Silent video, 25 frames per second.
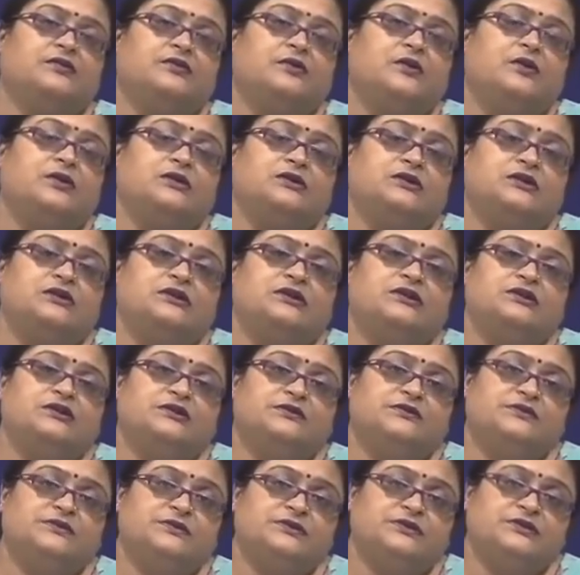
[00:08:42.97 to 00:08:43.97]

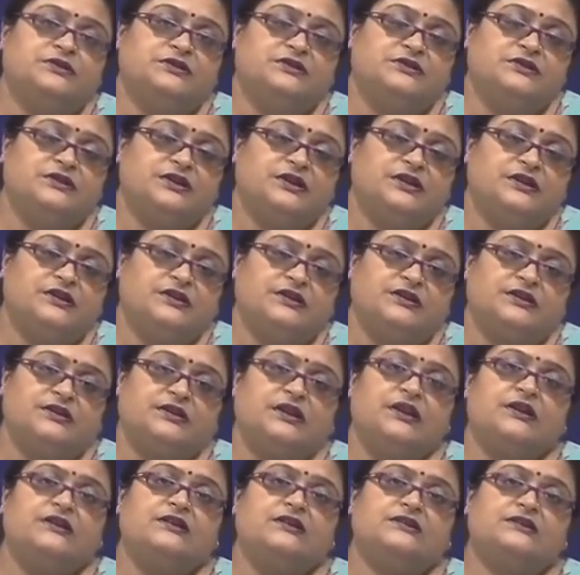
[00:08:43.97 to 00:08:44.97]
alternatives which are there in
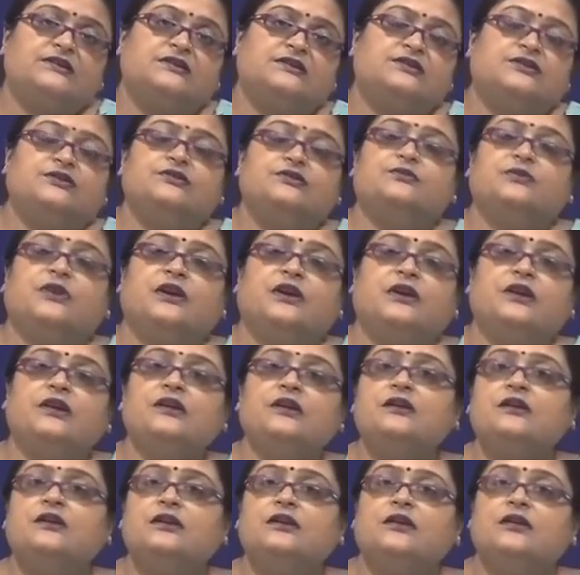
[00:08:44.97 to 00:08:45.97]
that decision
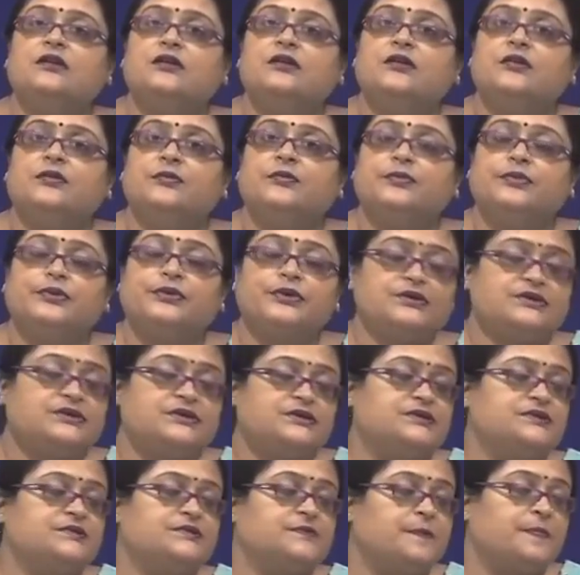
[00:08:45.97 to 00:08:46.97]
making
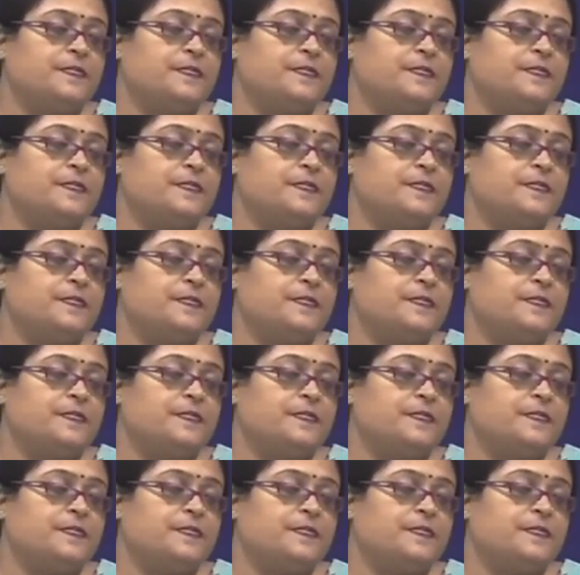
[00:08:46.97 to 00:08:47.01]
process.